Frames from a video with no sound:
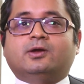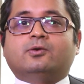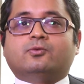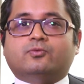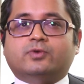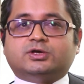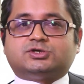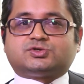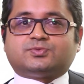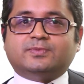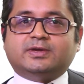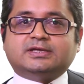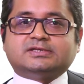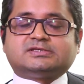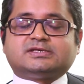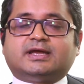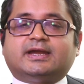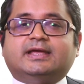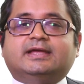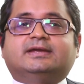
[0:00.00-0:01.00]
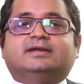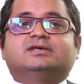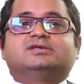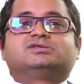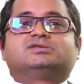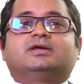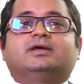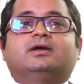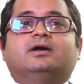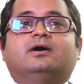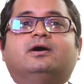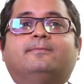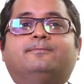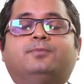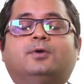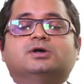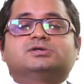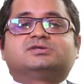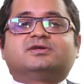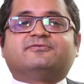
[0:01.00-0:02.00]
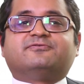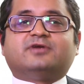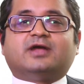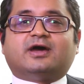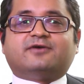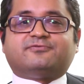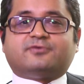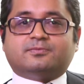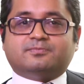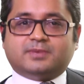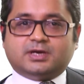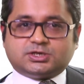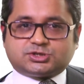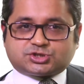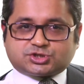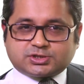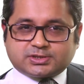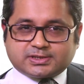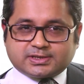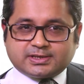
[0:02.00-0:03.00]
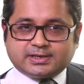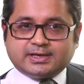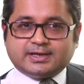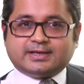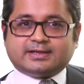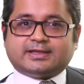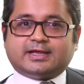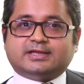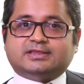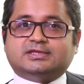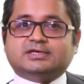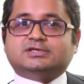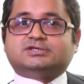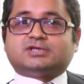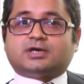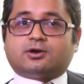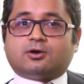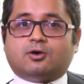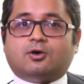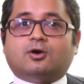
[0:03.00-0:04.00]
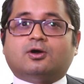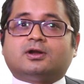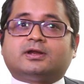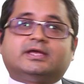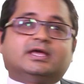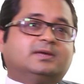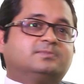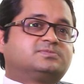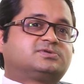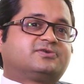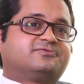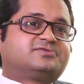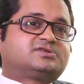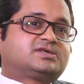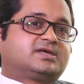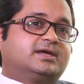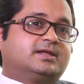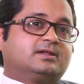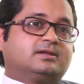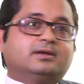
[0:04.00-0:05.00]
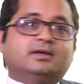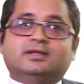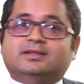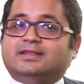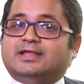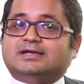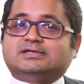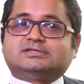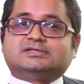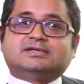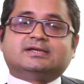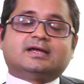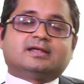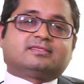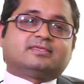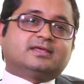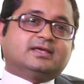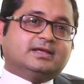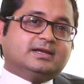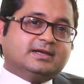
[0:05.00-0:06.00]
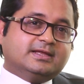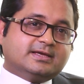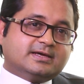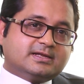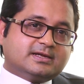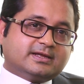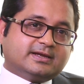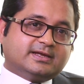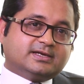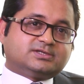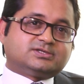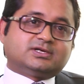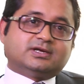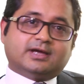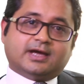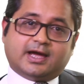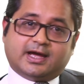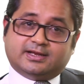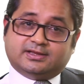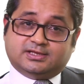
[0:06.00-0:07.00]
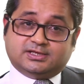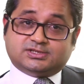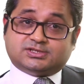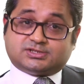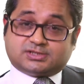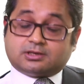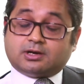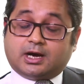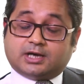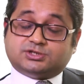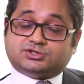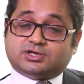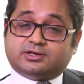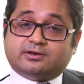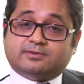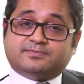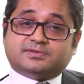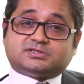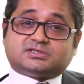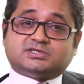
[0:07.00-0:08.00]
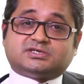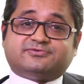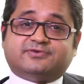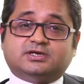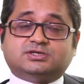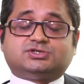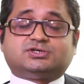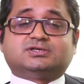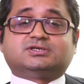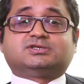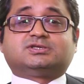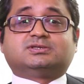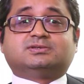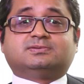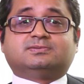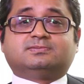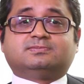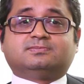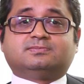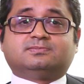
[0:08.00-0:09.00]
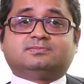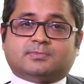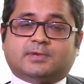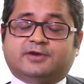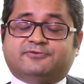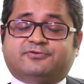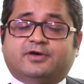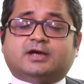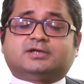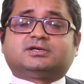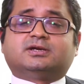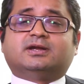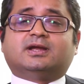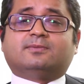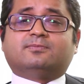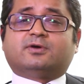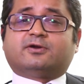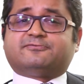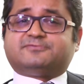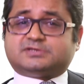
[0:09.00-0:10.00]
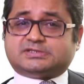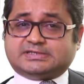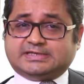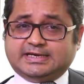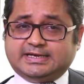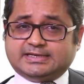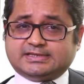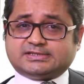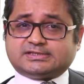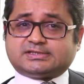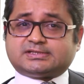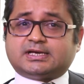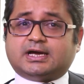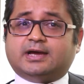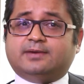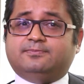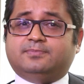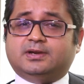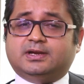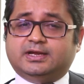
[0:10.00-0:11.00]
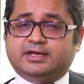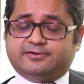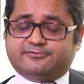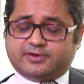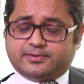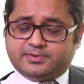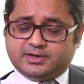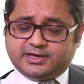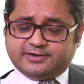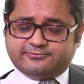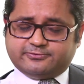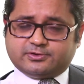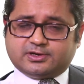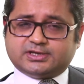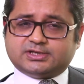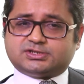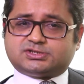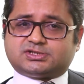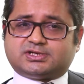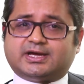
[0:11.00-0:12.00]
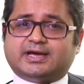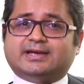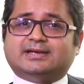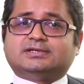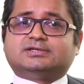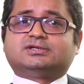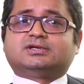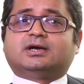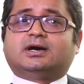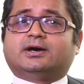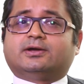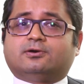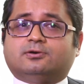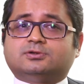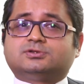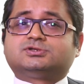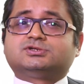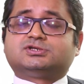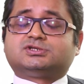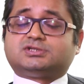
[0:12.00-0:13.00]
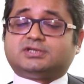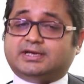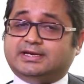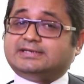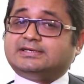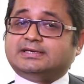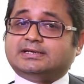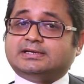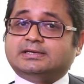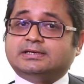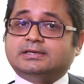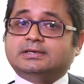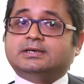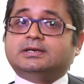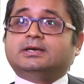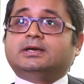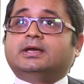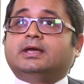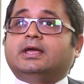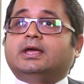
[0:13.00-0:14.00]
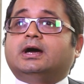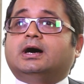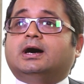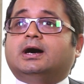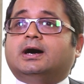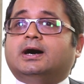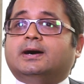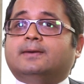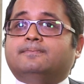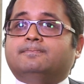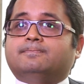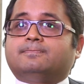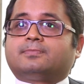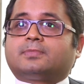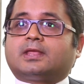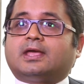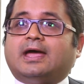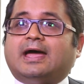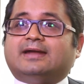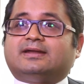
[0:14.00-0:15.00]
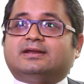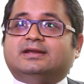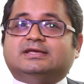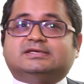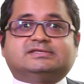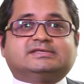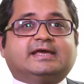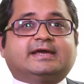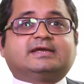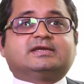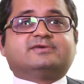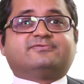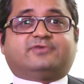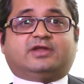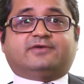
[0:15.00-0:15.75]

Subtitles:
which means that it is a positive reaffirmation that these are all games of skill, there is nothing illegal in it, and these are genuine business ventures. In fact, a number of states, I believe, I've been given to understand, are also stating at an executive